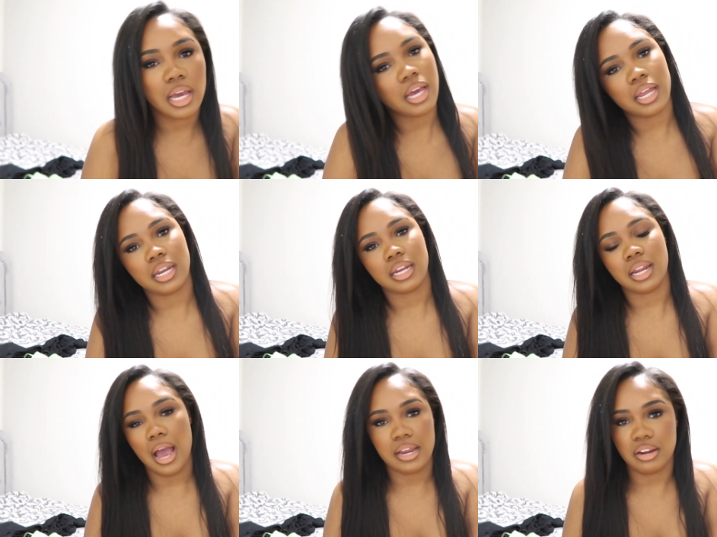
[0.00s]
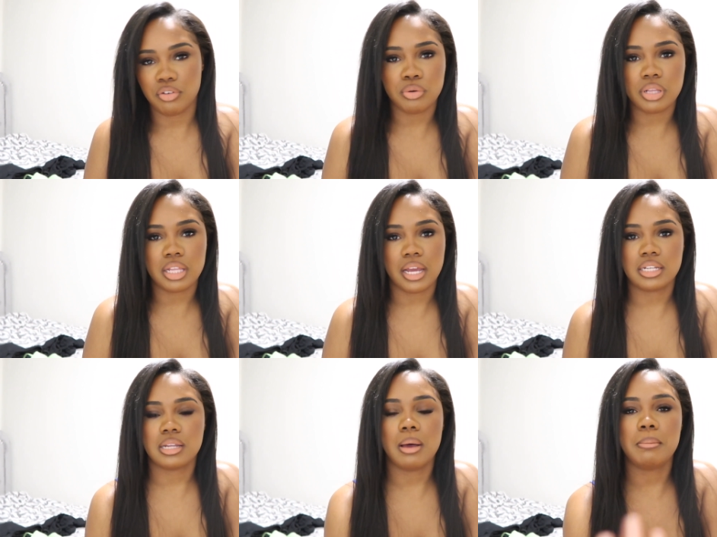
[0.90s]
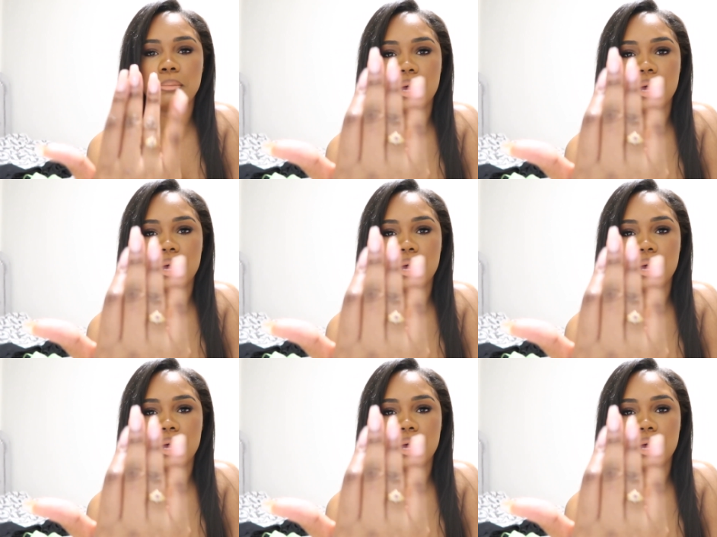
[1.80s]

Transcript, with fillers: and I never really liked them,